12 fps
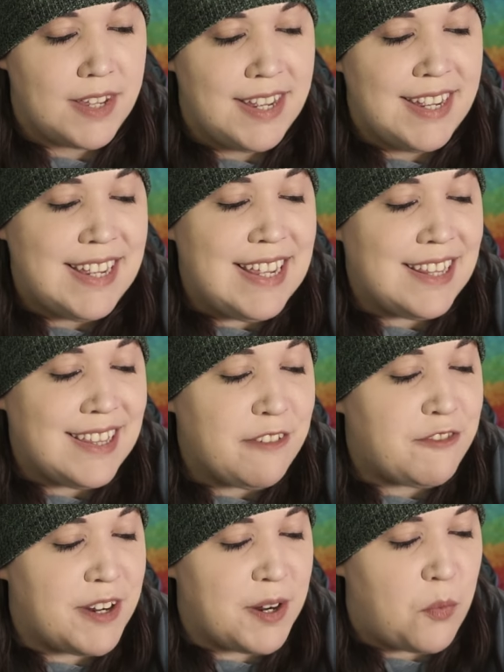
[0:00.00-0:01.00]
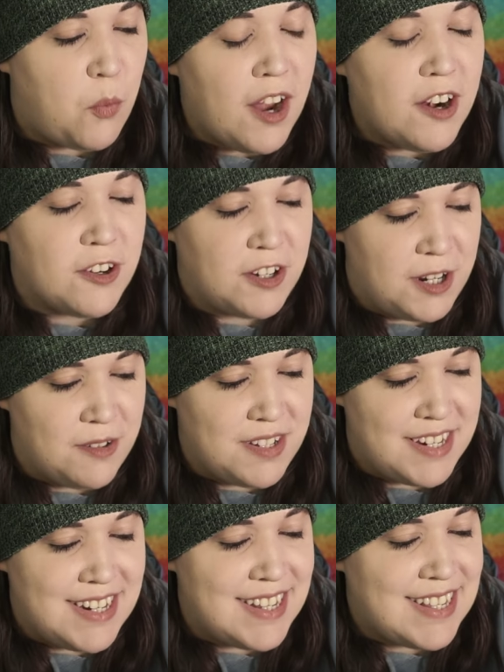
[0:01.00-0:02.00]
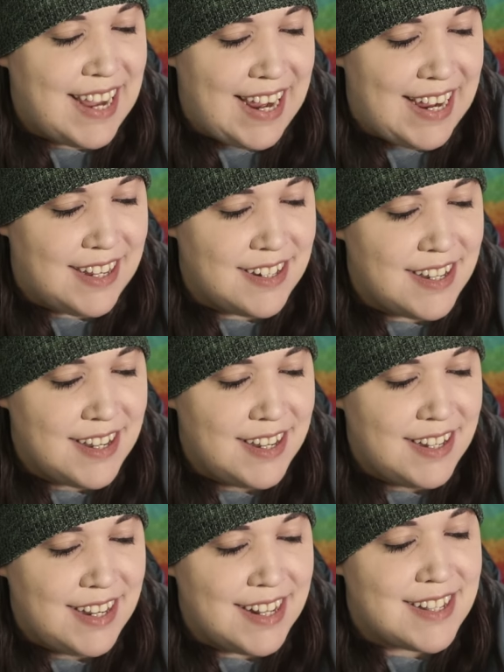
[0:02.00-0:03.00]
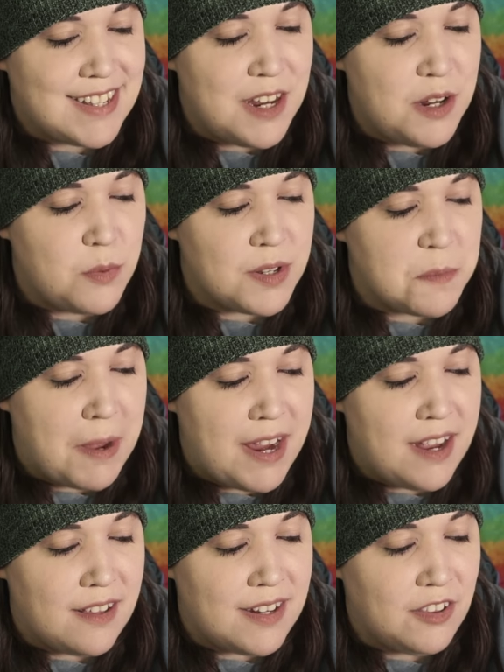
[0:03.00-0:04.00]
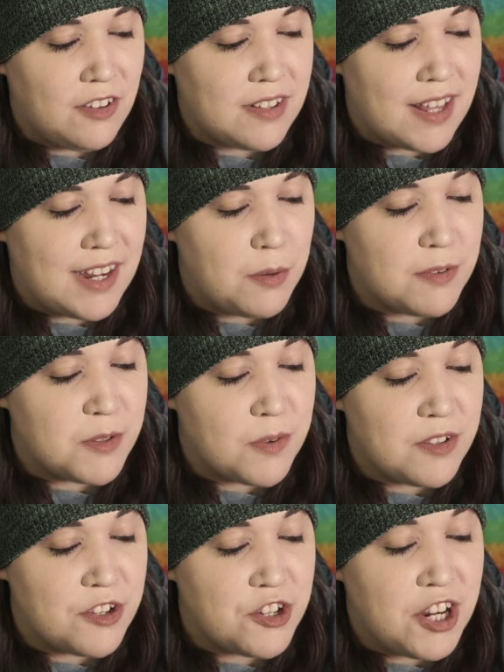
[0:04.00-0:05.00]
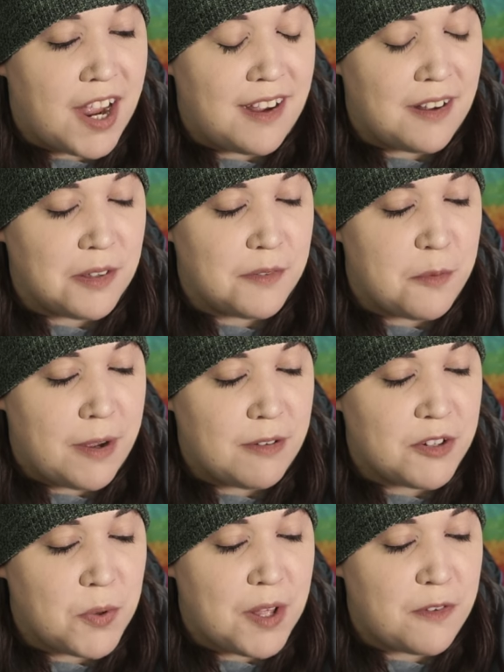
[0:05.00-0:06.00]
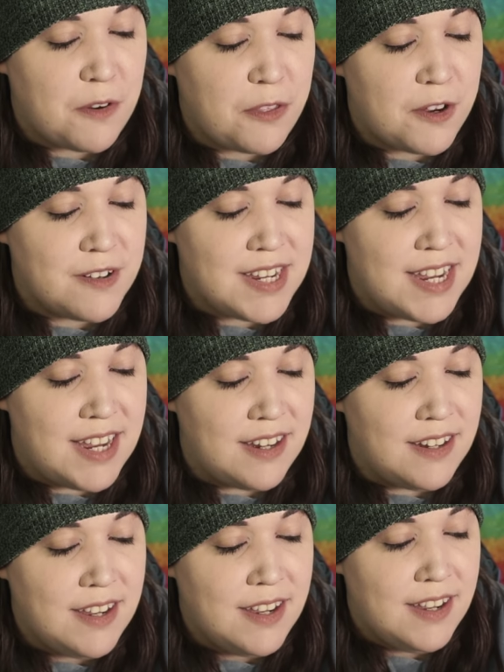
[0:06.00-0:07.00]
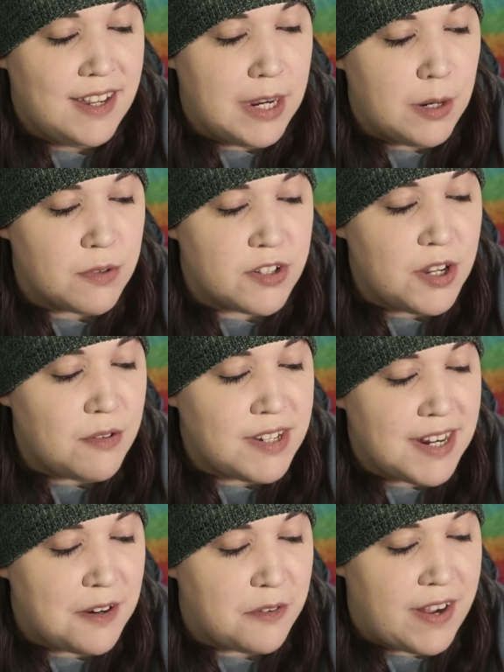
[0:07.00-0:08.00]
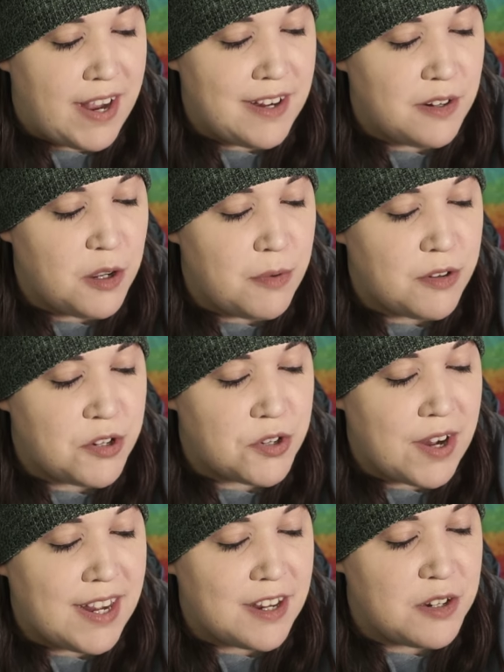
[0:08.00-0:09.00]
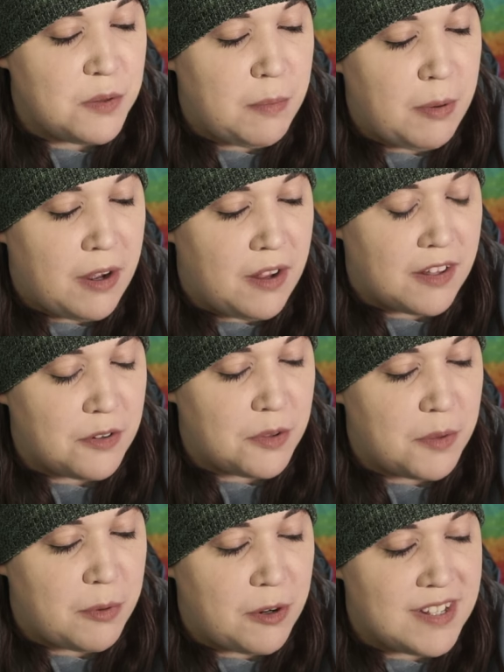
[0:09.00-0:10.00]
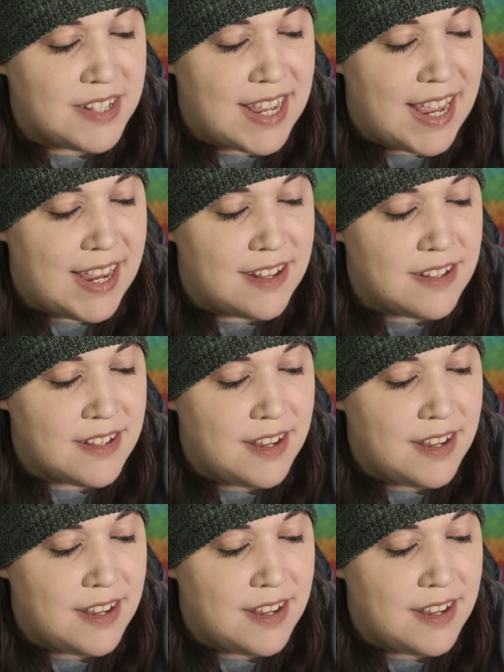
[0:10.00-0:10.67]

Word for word: He lifted a water ghost in his hand. Its skin was pale, and it looked like it was once a child of about twelve or thirteen. It was so terrified it almost shrank into a ball under the boy's gaze.